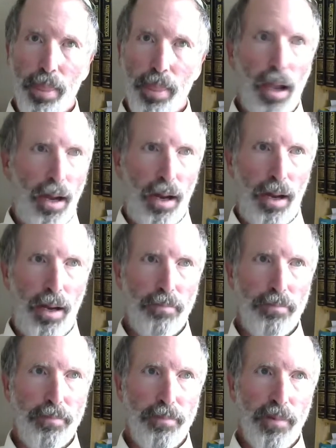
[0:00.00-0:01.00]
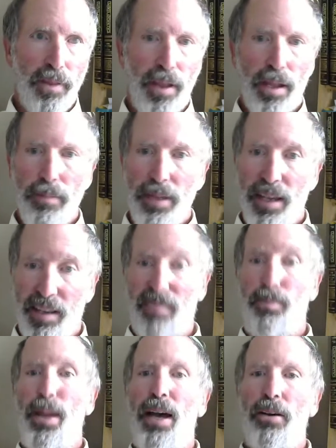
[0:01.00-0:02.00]
they can be
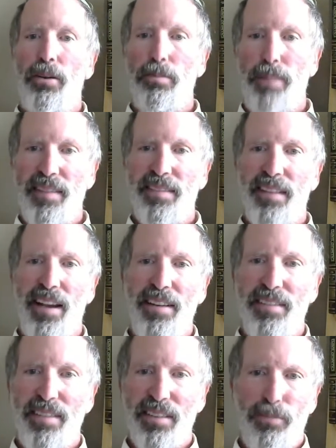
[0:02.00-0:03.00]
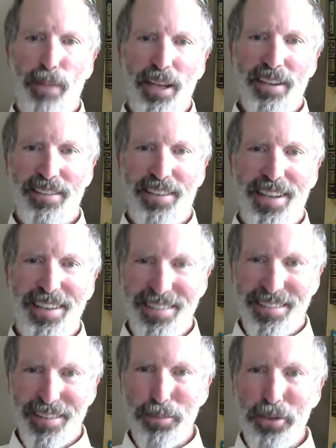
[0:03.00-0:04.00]
expelled. Ben Stein's Expelled
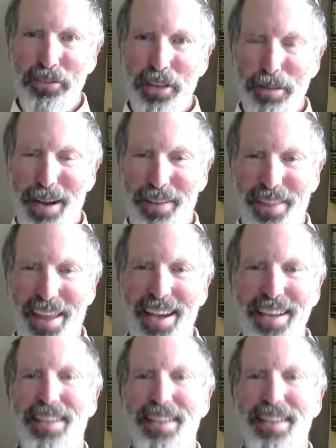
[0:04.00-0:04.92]
is a movie about that.